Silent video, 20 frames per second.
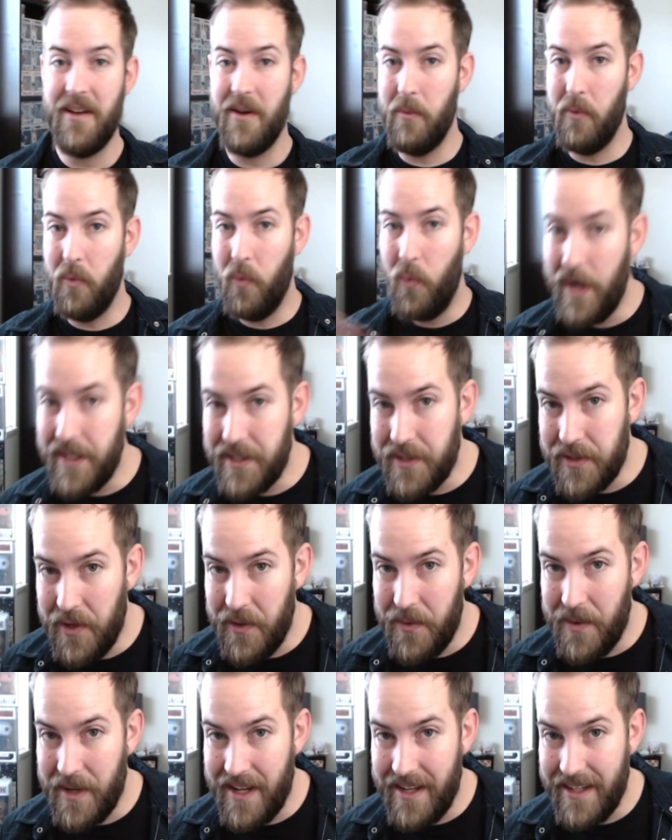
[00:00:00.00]
What's
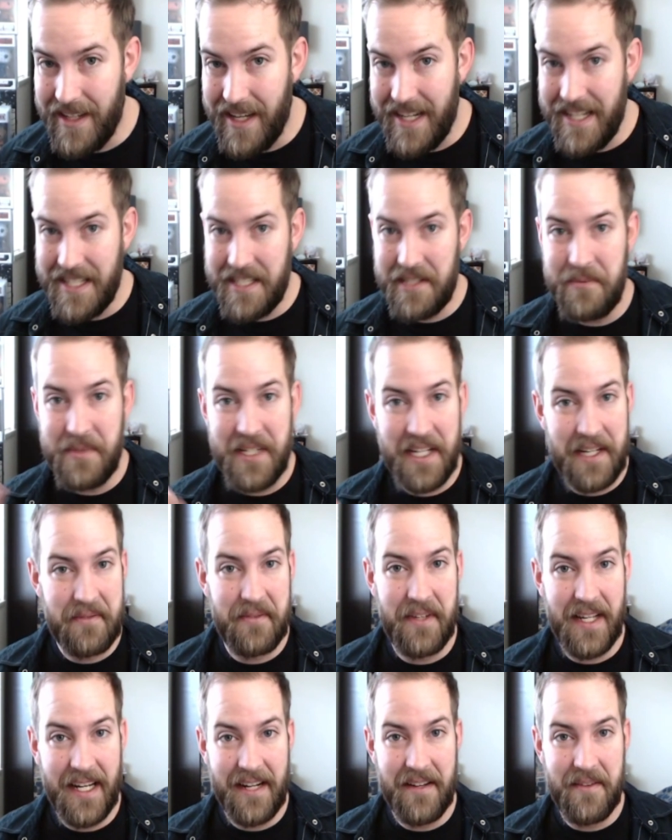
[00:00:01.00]
going on, guys? I'm
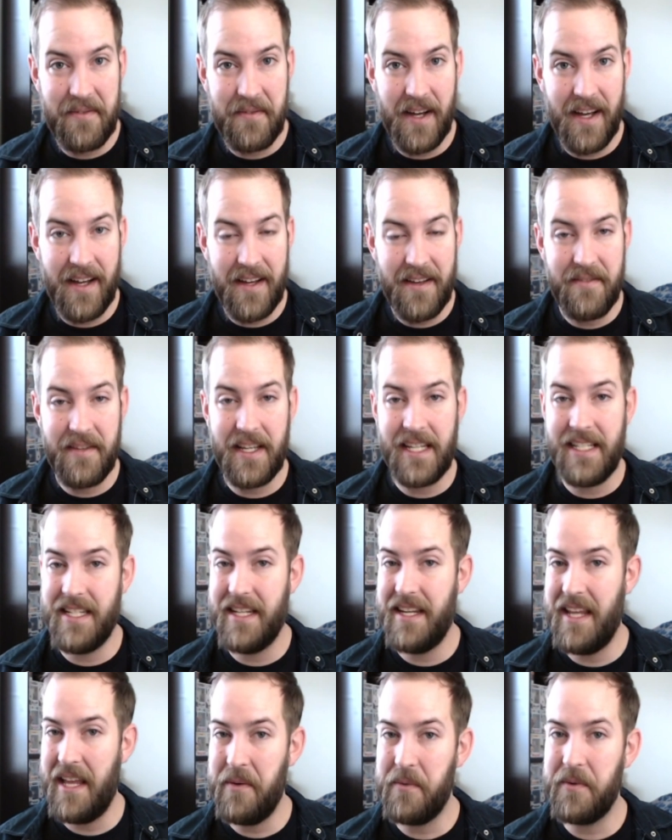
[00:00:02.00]
TieFly85, and
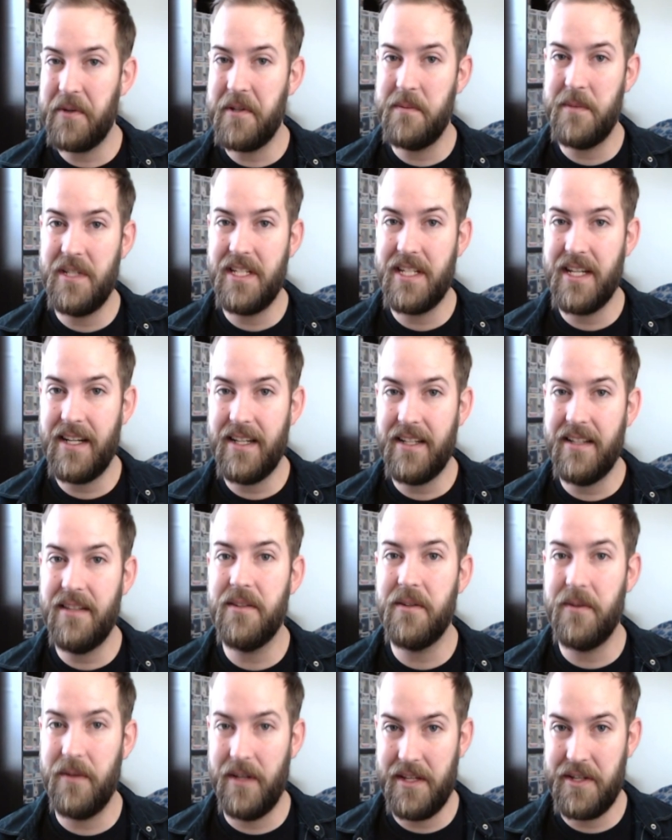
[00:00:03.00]
today we're going to be talking The
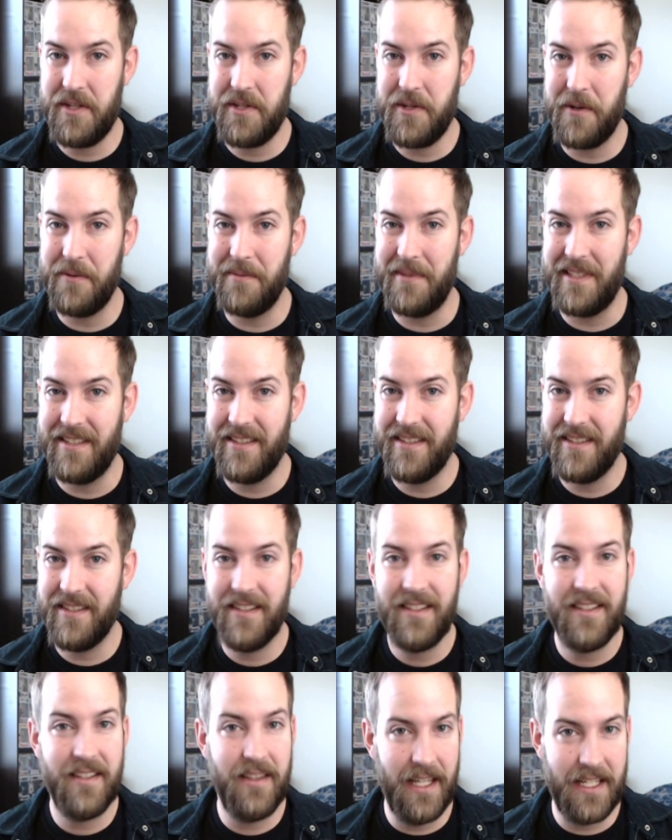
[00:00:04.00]
Greatest Showman.
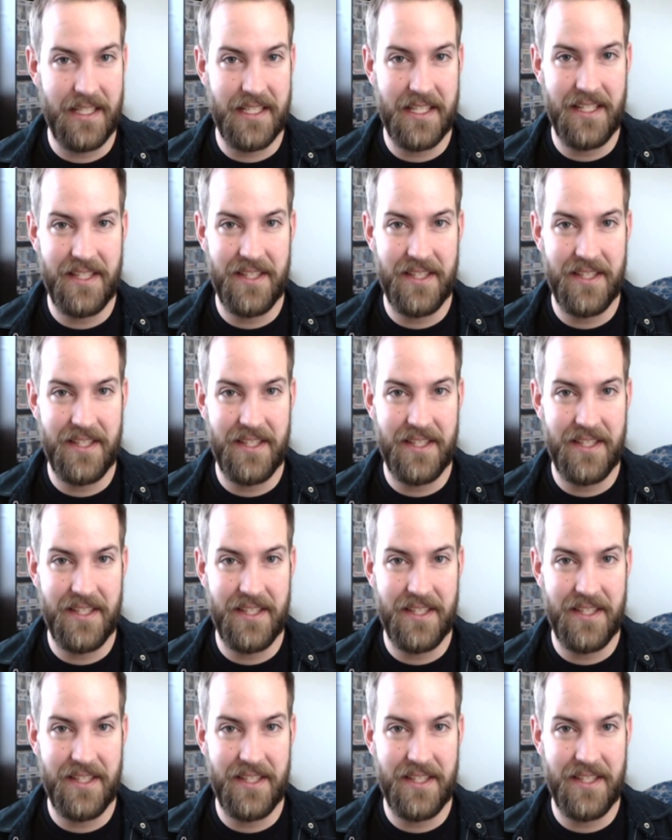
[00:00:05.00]
Let's get